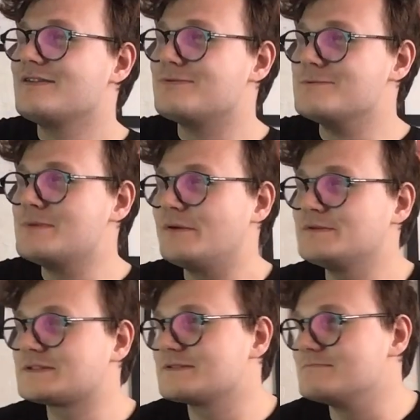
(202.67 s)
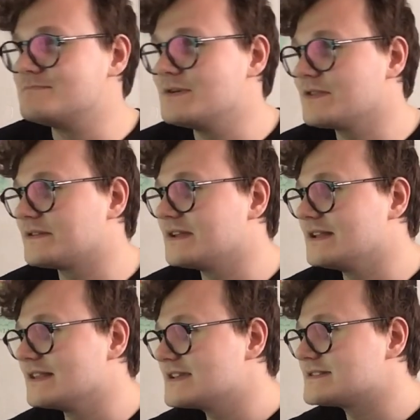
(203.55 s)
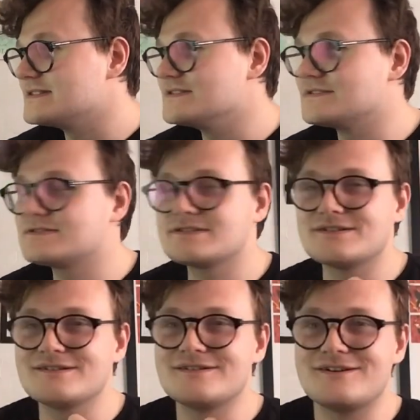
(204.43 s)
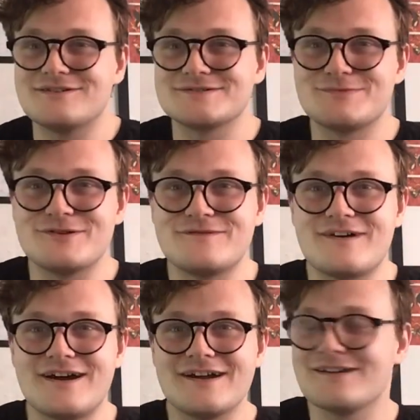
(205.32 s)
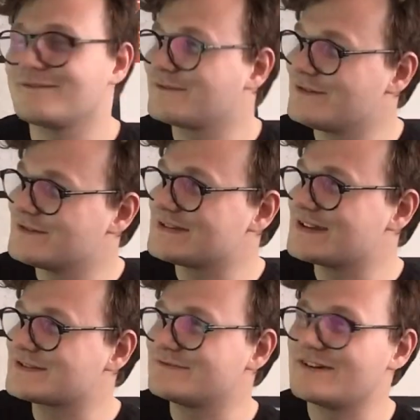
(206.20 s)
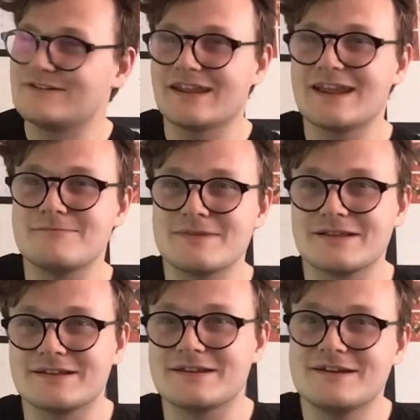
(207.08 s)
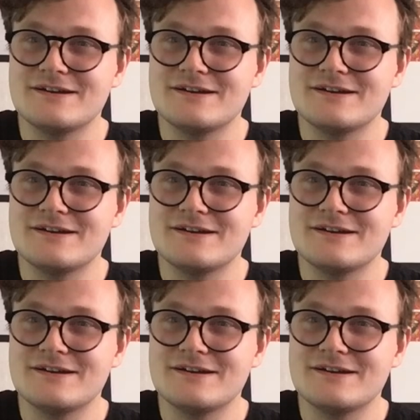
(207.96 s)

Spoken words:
the most monthly listeners on Spotify, of course, it's around 80 million.